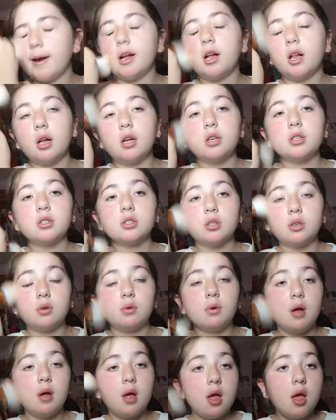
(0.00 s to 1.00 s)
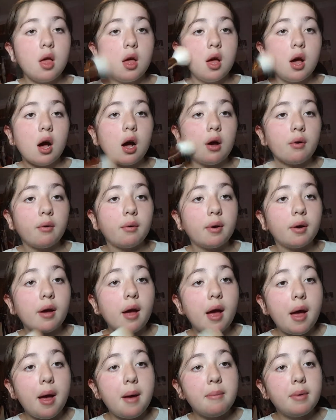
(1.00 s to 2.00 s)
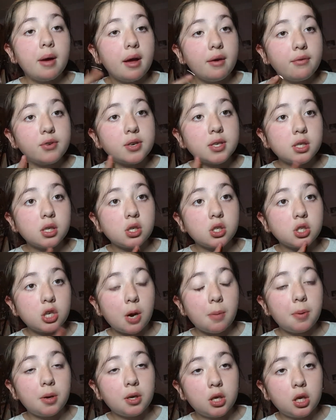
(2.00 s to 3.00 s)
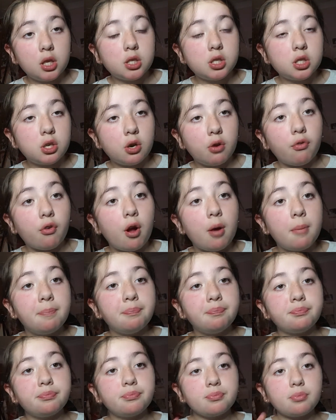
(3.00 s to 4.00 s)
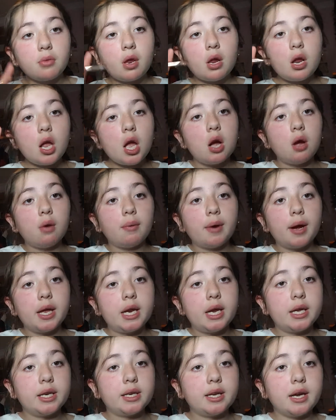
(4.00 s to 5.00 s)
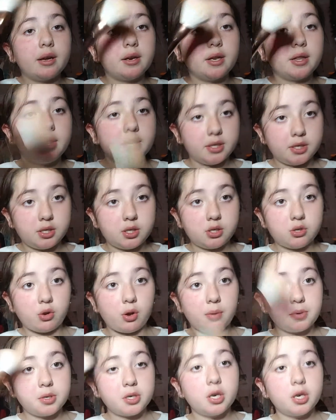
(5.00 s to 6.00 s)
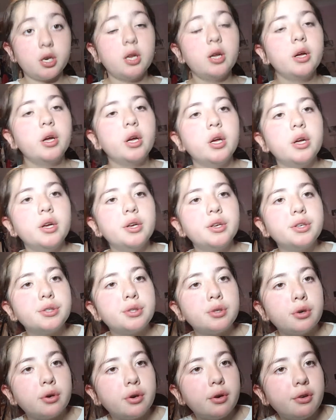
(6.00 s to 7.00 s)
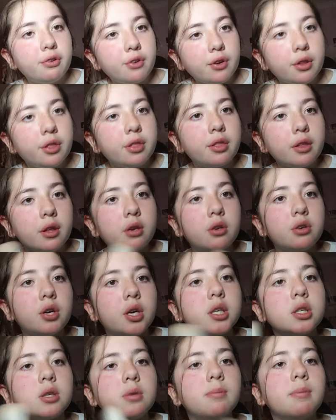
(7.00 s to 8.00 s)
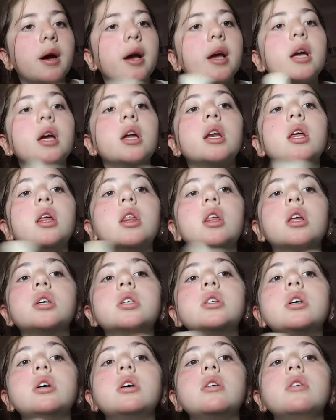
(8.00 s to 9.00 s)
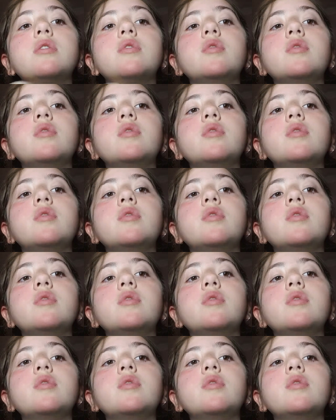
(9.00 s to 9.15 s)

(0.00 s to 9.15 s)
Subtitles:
I also, every single shop I got stuff from, I write it down in the description. So if you're interested in buying any of this stuff,